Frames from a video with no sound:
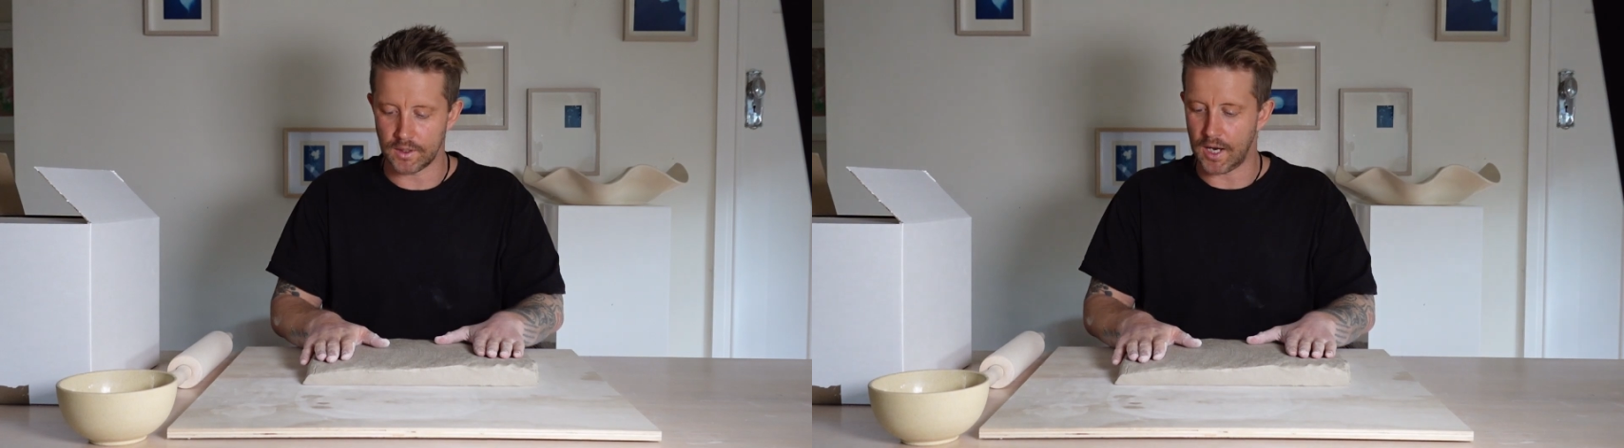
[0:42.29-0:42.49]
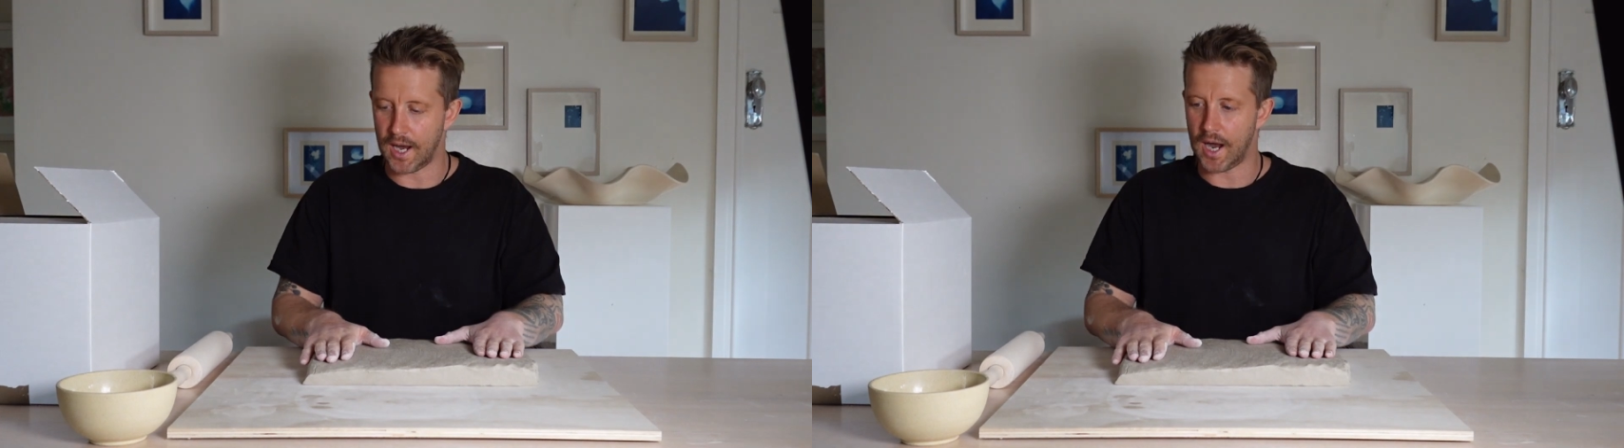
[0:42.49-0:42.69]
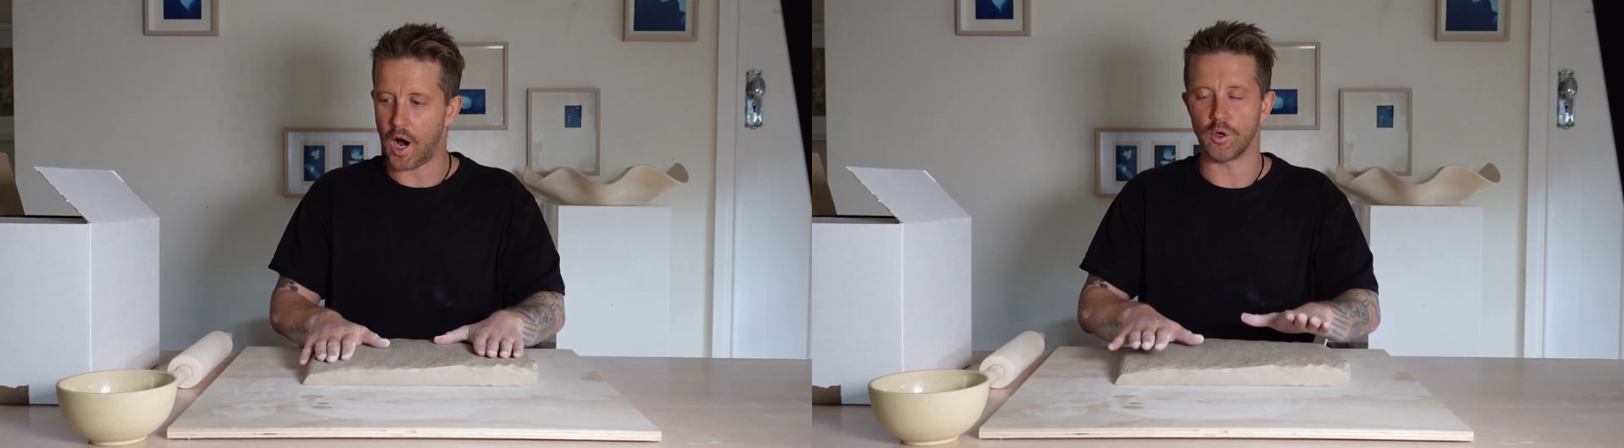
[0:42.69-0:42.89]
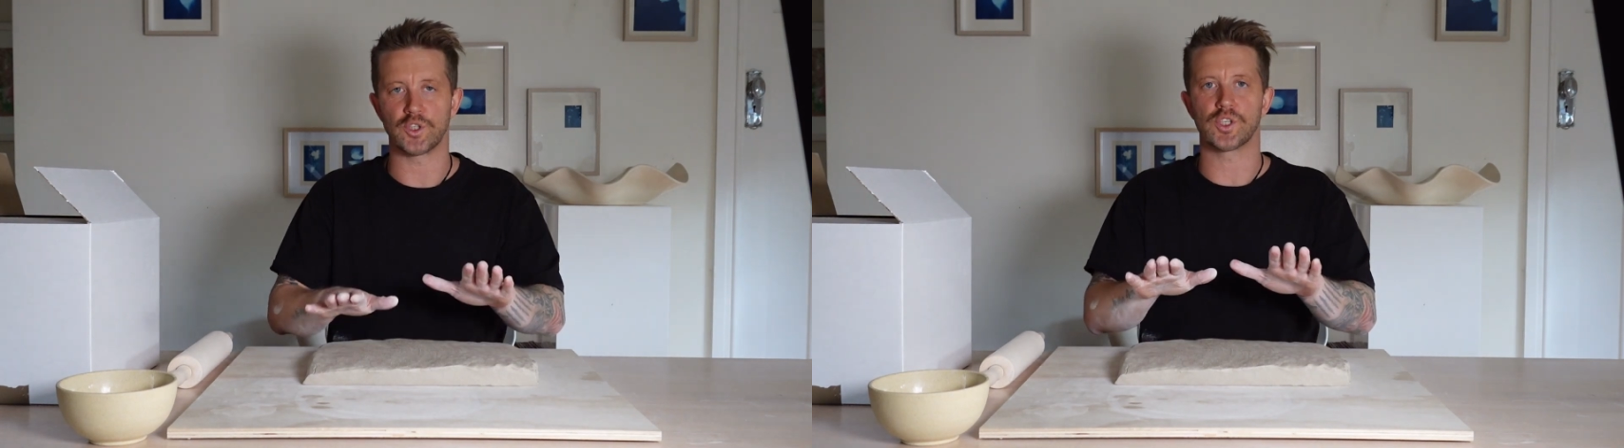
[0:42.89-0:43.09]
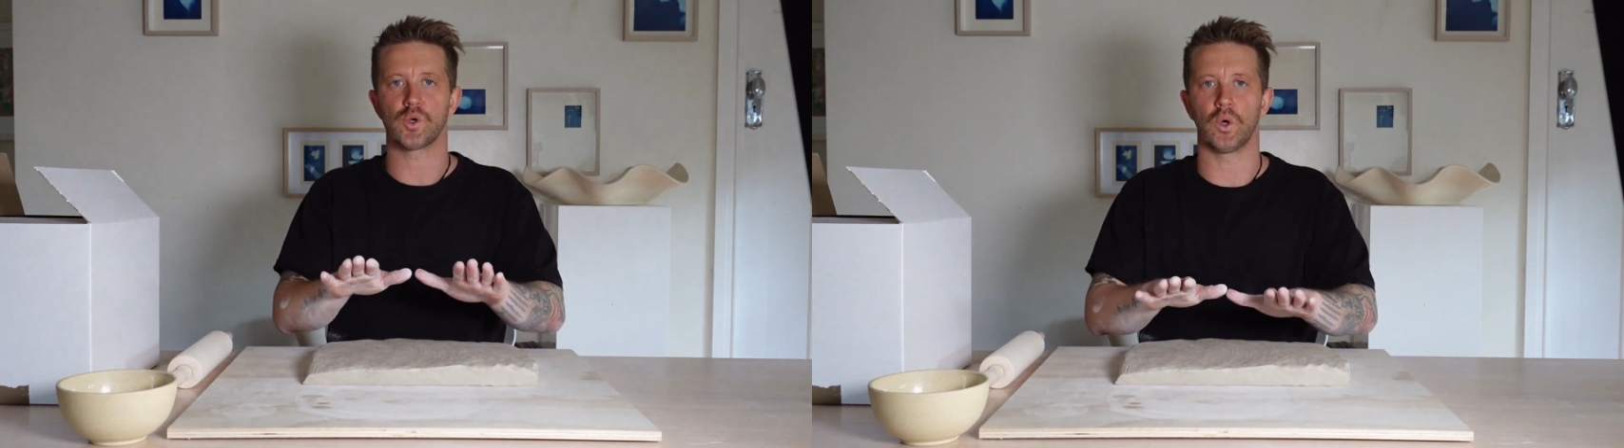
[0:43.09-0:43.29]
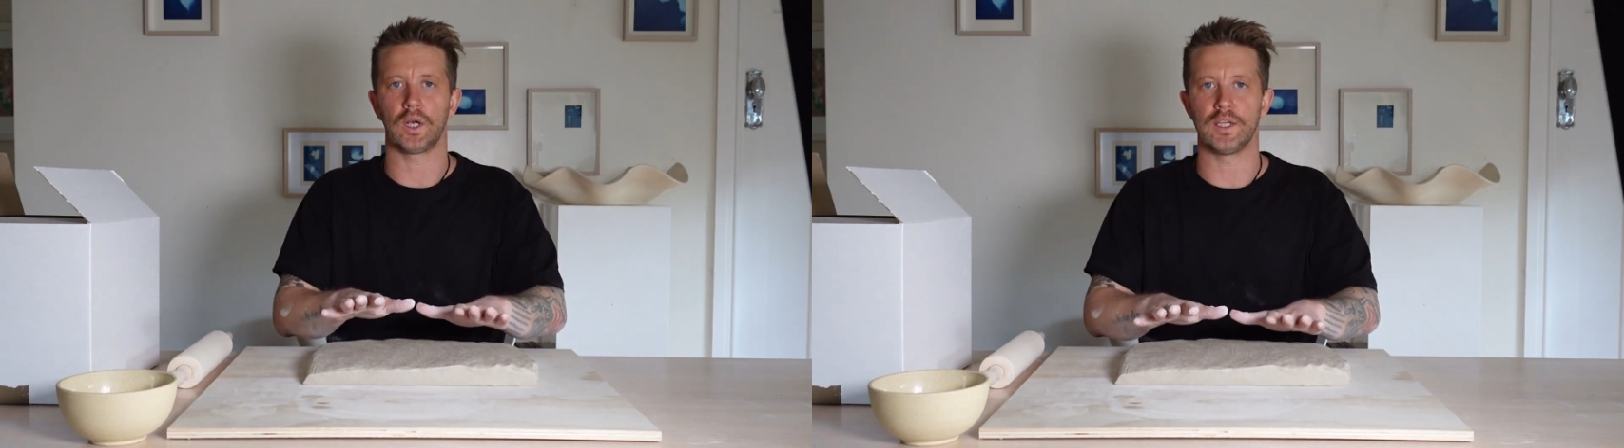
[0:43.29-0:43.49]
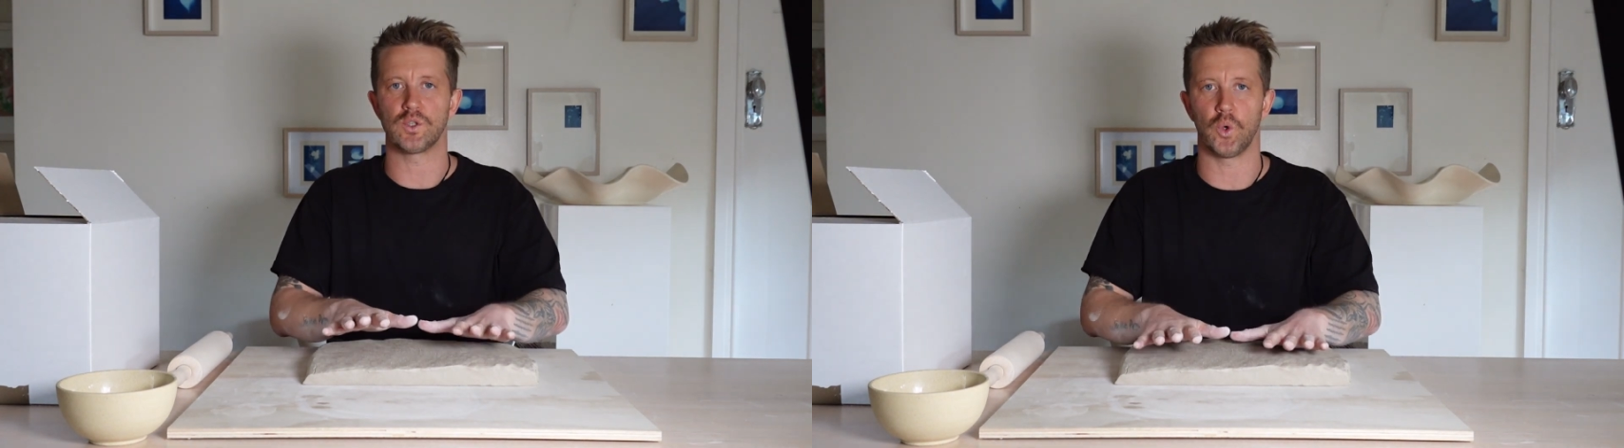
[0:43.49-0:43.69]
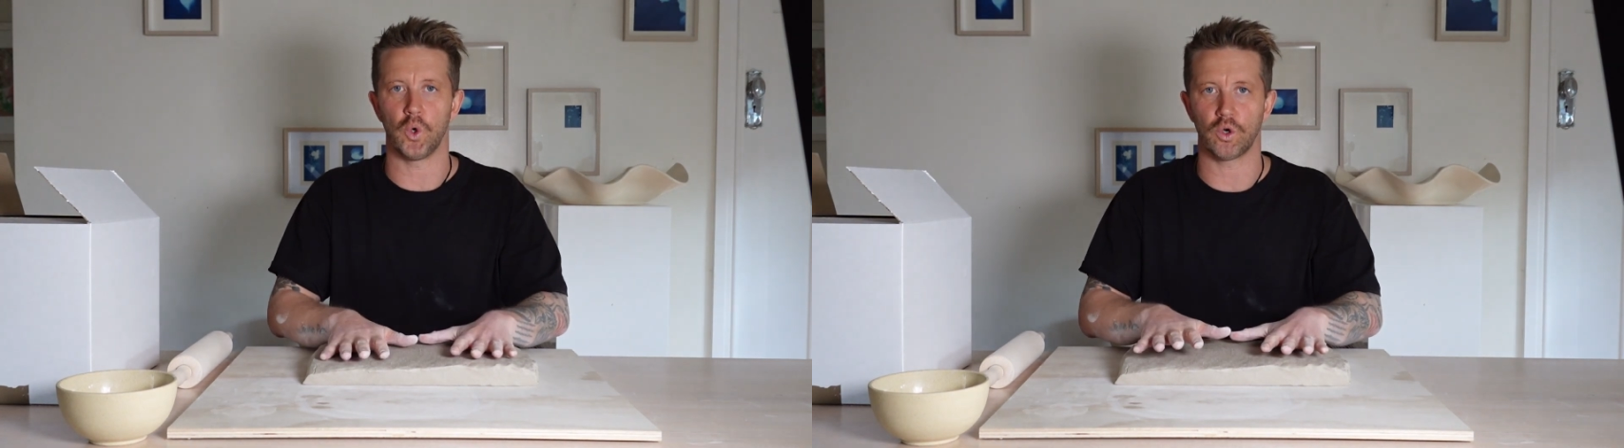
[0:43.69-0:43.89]
I'll just quickly
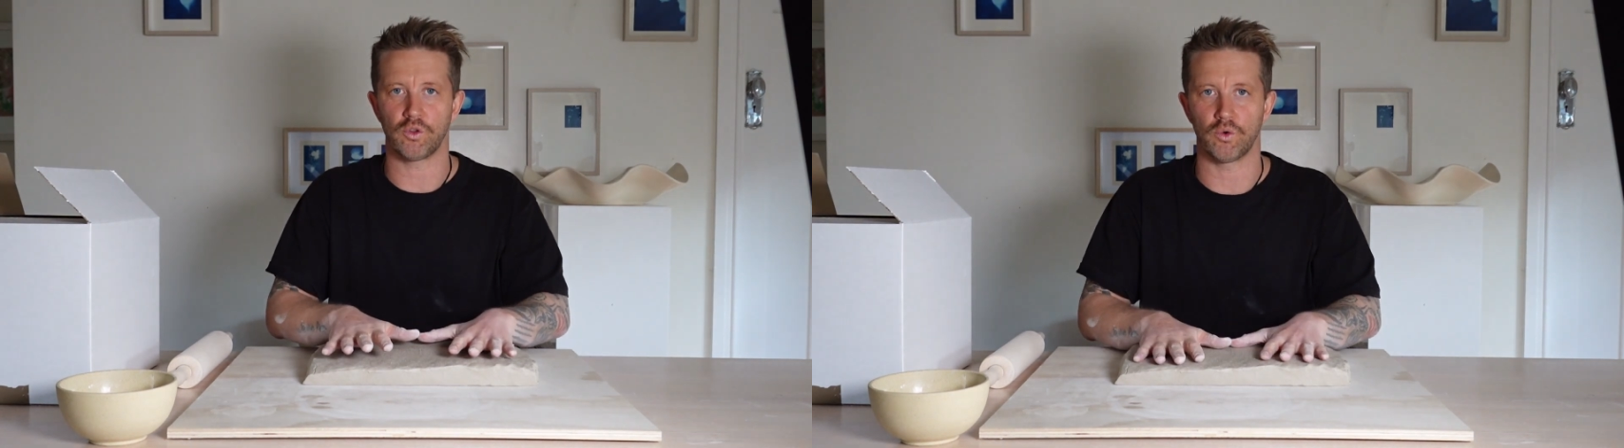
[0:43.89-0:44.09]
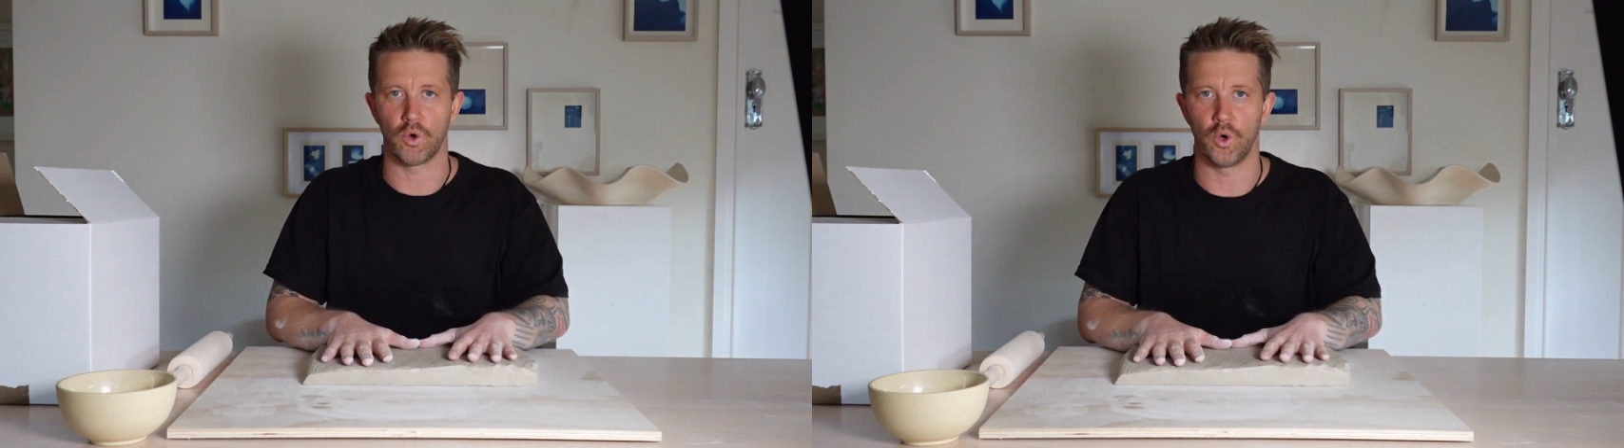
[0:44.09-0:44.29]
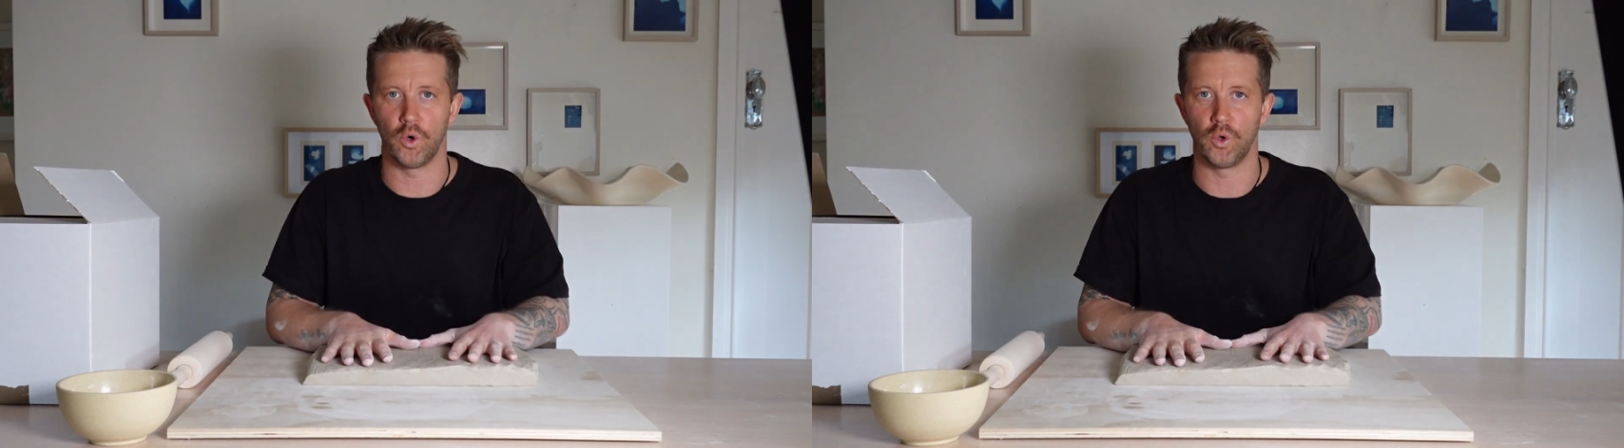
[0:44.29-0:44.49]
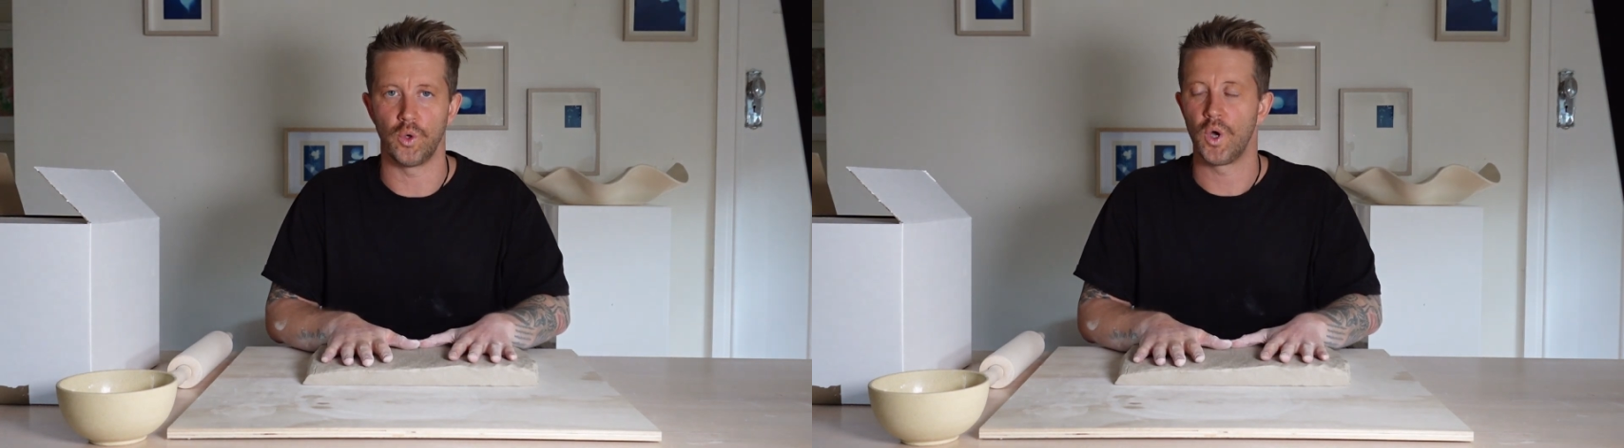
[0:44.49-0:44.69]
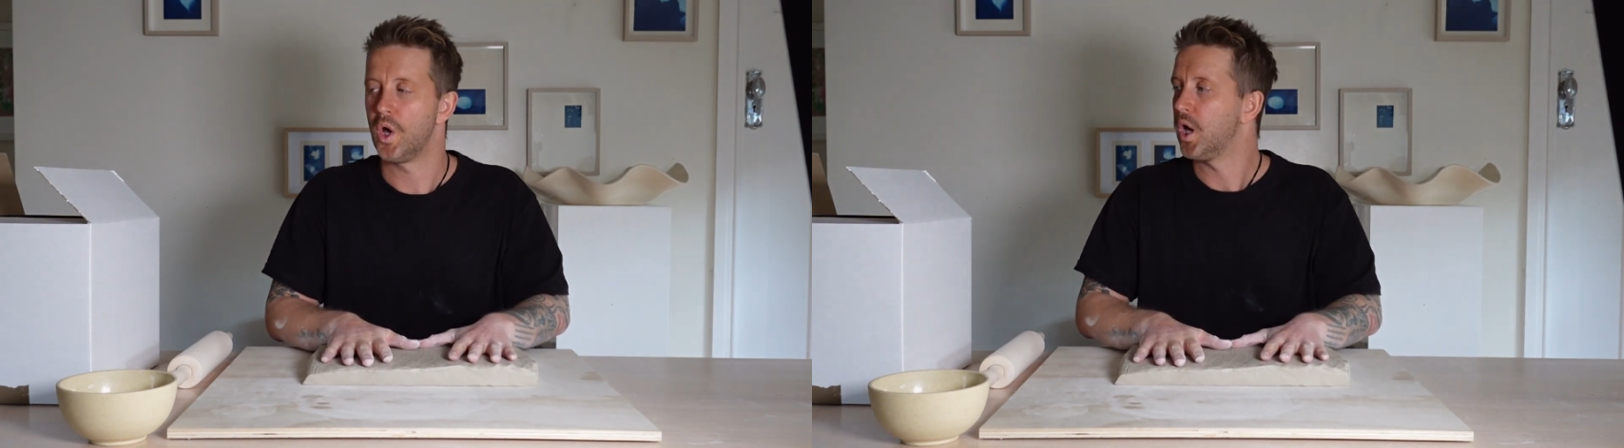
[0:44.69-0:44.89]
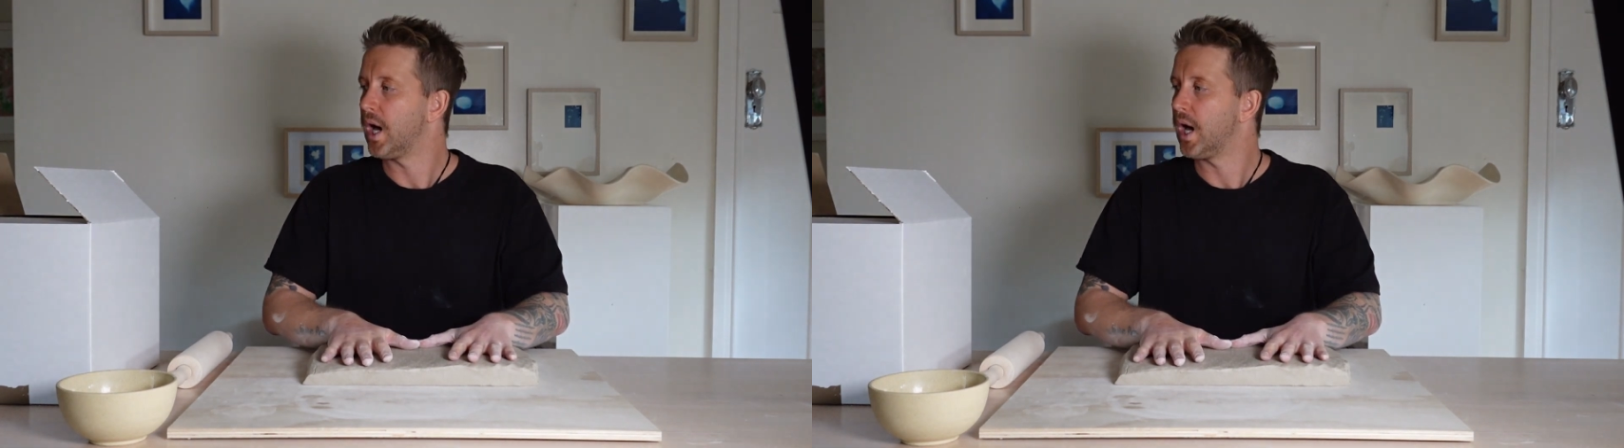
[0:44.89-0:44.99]
talk through